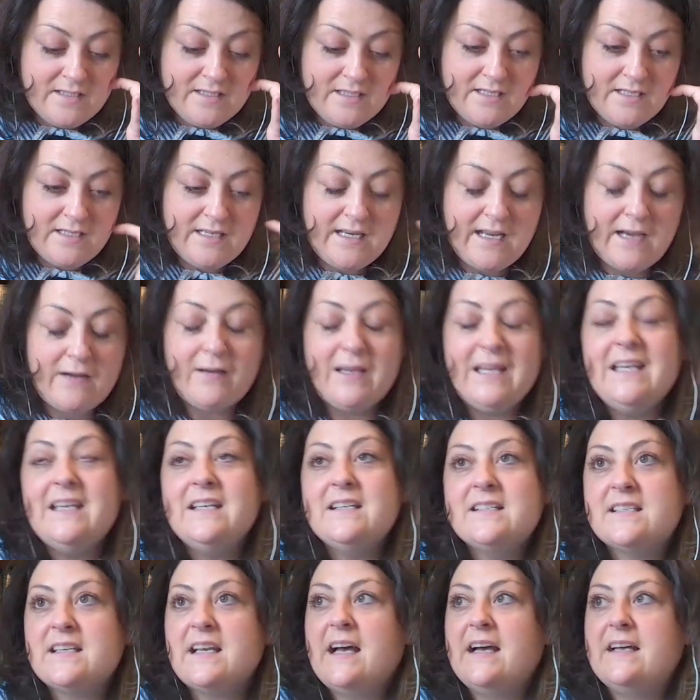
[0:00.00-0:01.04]
Now
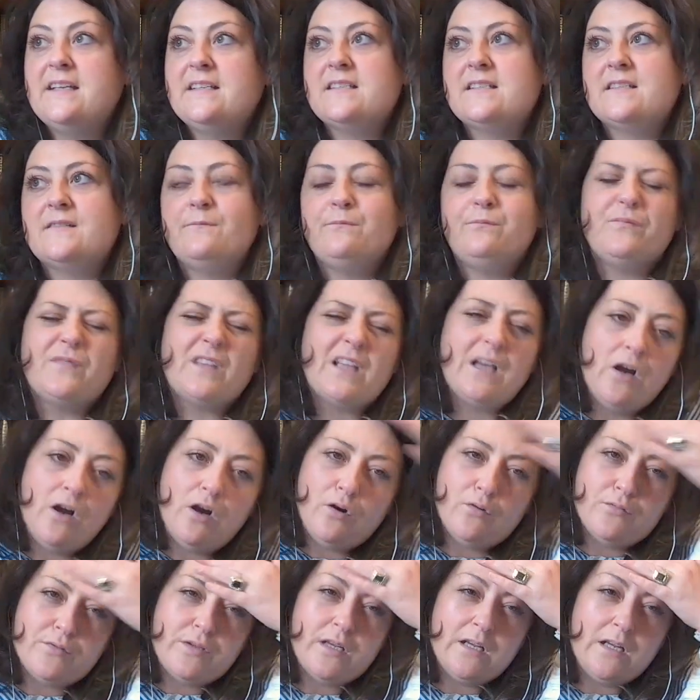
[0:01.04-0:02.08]
he says,
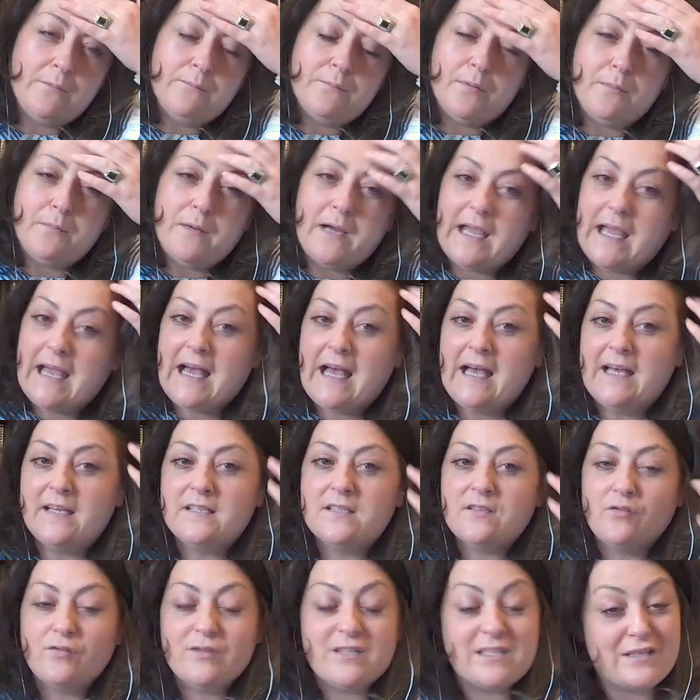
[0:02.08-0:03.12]
oh, the lump on my
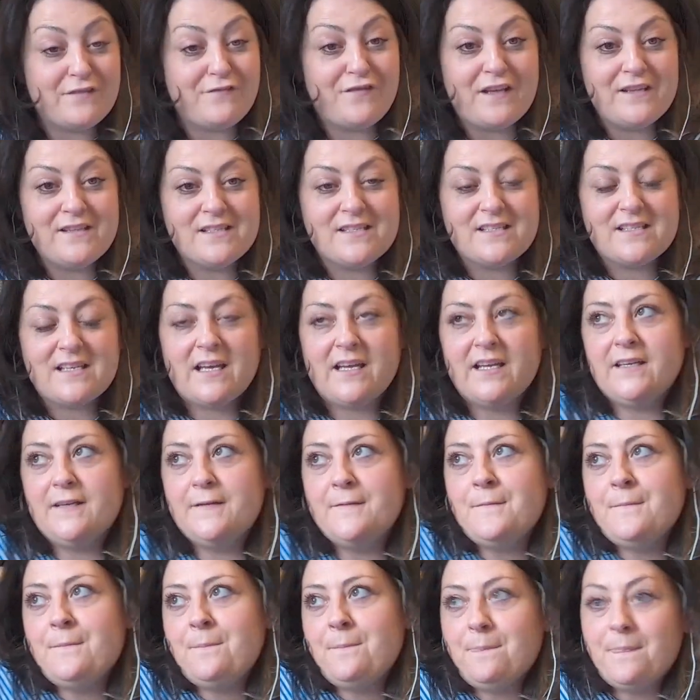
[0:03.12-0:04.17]
head, or the defence say,
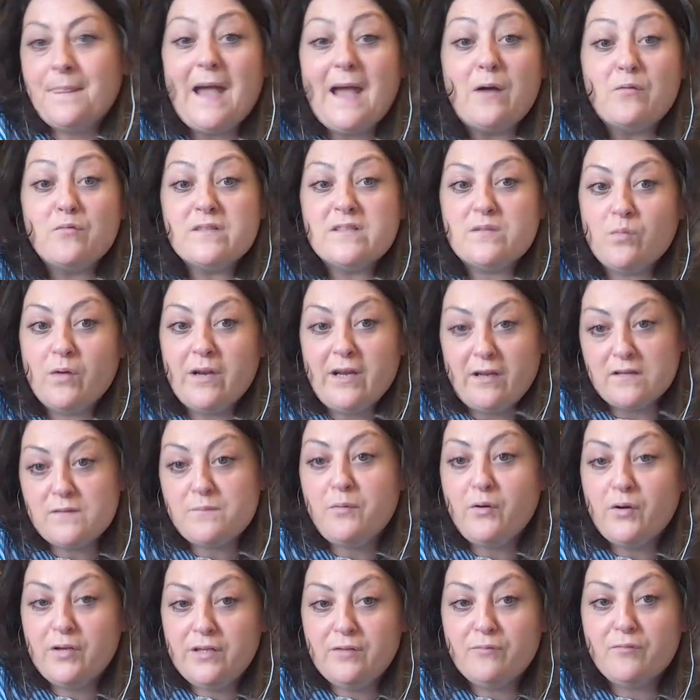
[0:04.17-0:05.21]
that was when I was
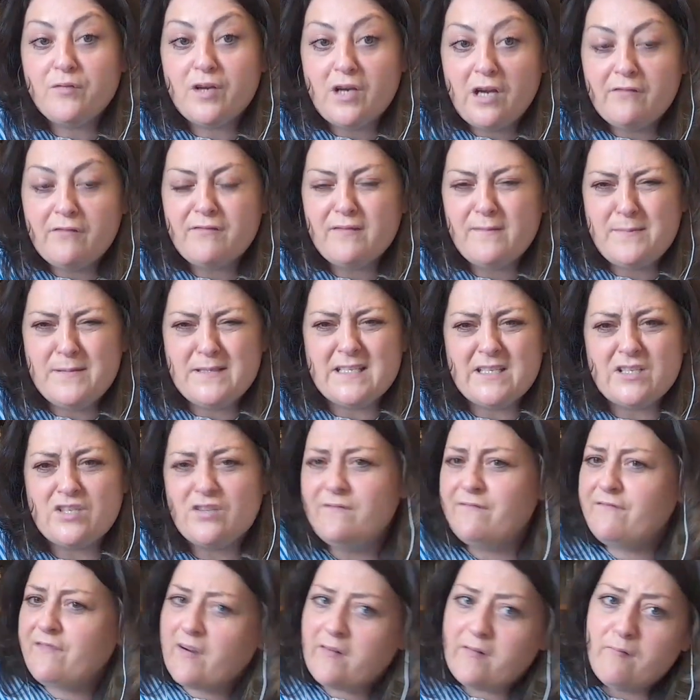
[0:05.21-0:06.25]
put in the recovery
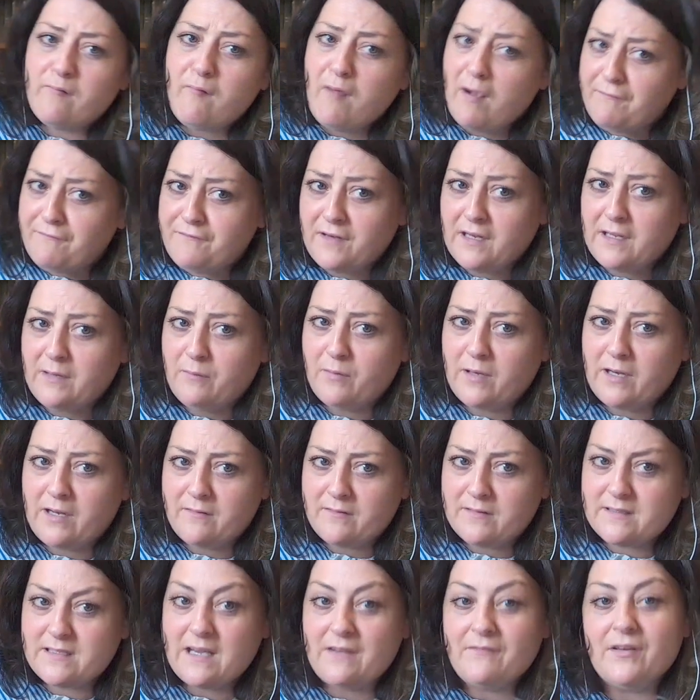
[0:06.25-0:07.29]
position very roughly when I
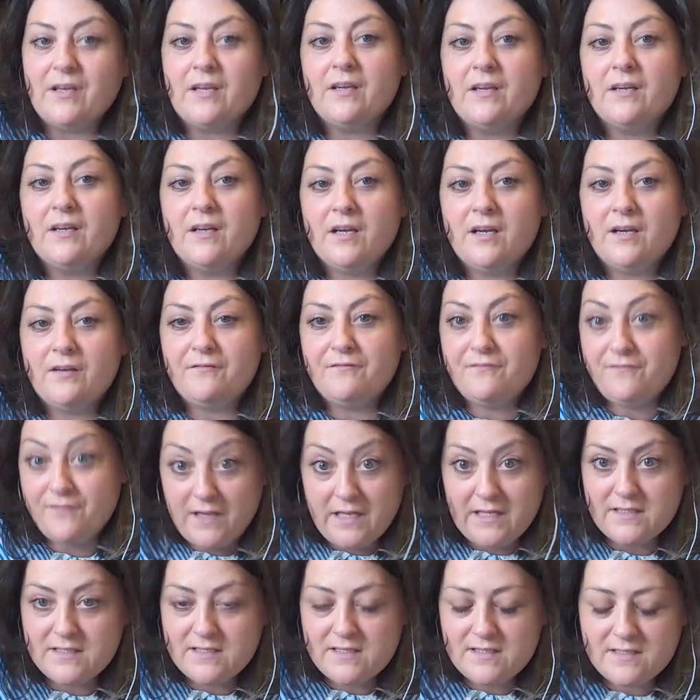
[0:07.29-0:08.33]
was having a
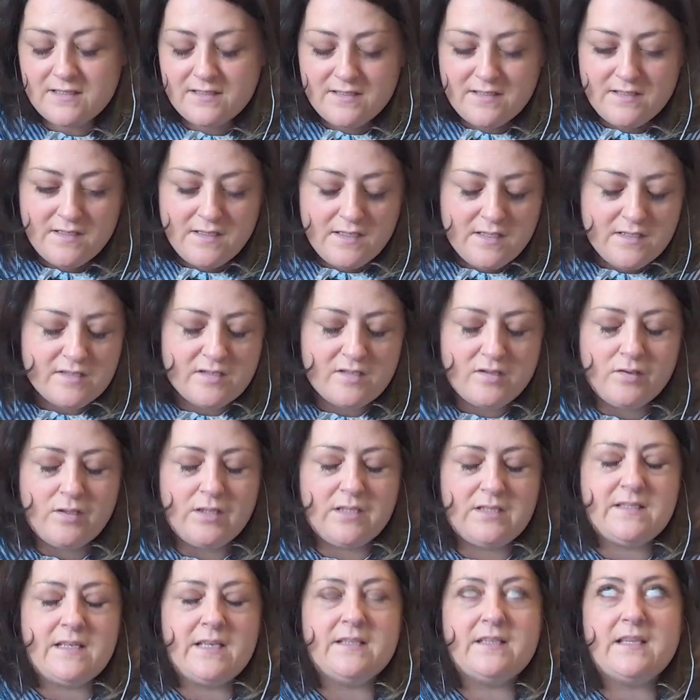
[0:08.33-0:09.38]
fit. So
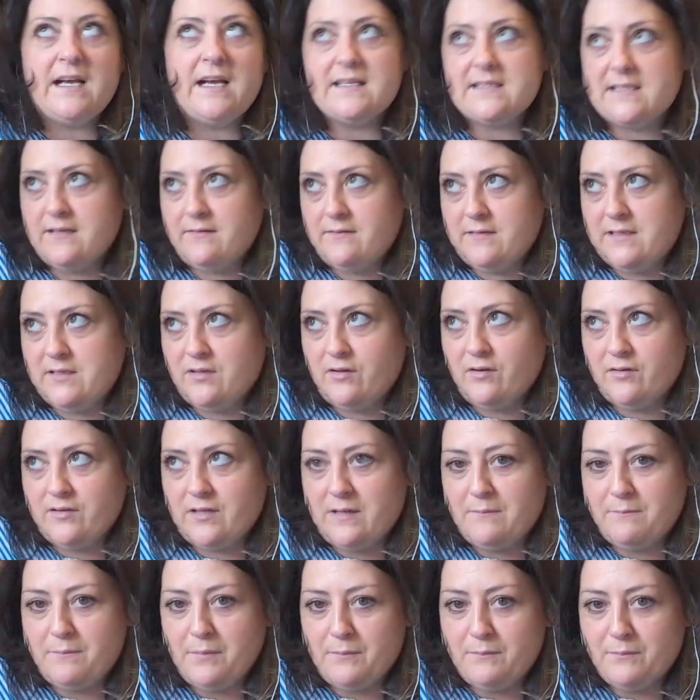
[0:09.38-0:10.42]
they said that's how he's got
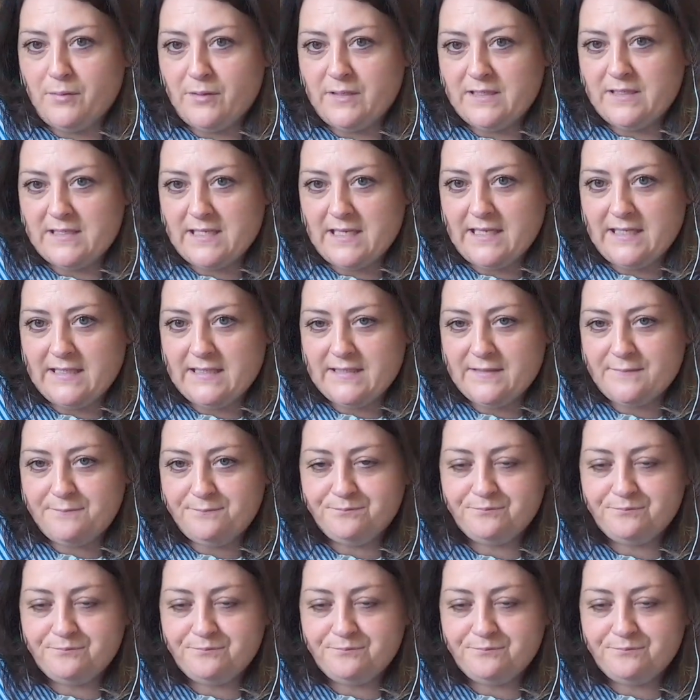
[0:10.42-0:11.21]
that bump on his head.